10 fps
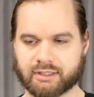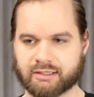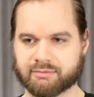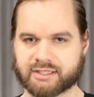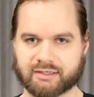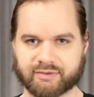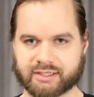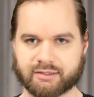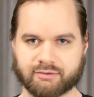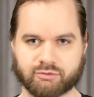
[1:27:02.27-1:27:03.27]
kind of like
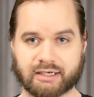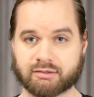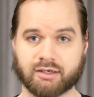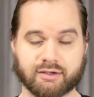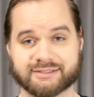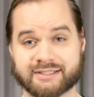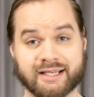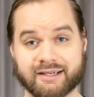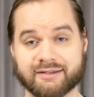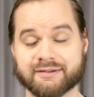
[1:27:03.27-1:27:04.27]
a Groundhog's
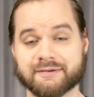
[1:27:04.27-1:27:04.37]
Day,